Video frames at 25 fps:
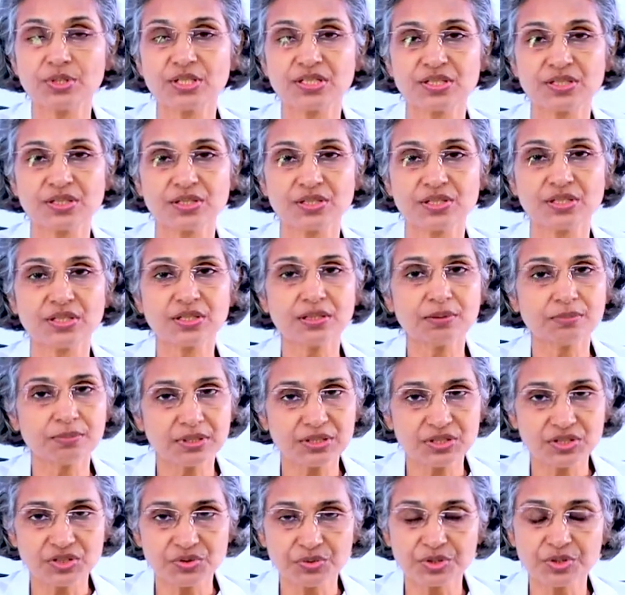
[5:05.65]
the surgery,
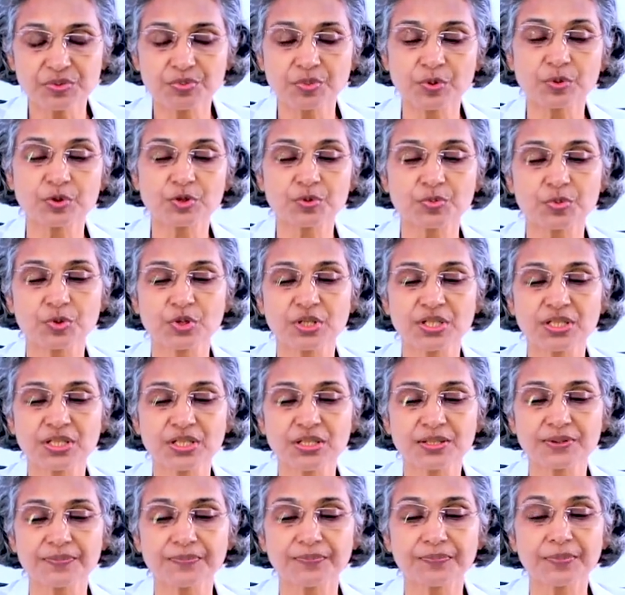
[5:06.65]
but she was postponing
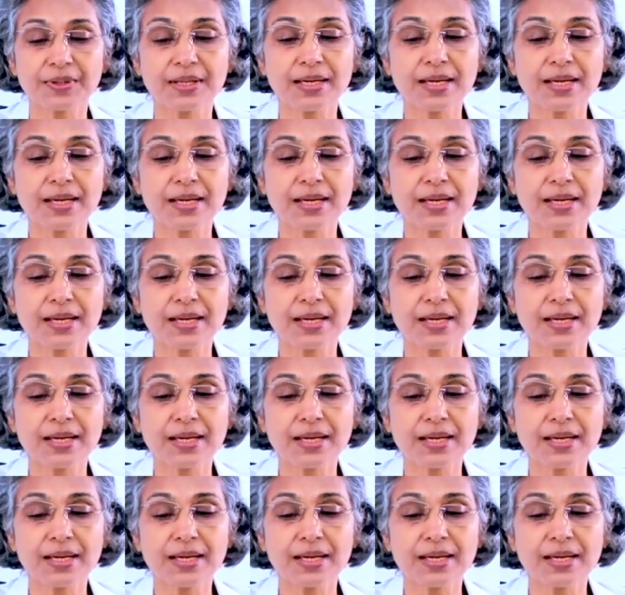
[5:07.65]
it.